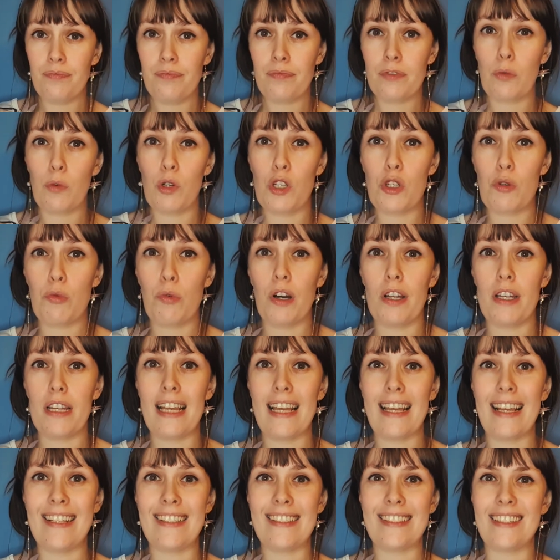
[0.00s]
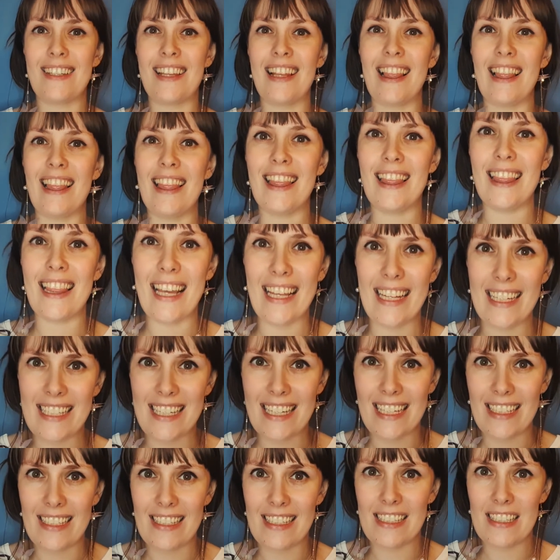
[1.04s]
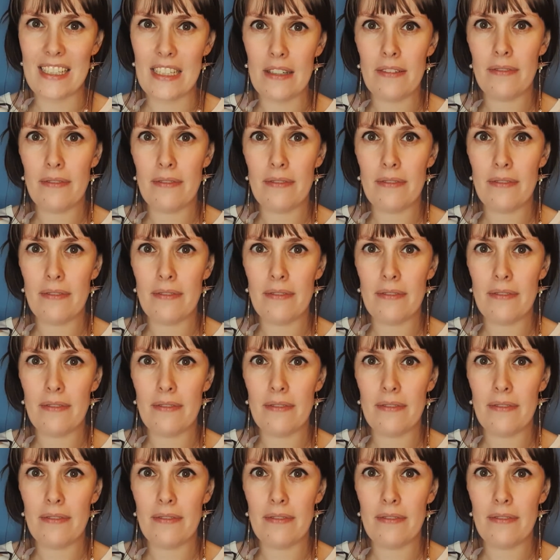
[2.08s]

Which one is the lightest?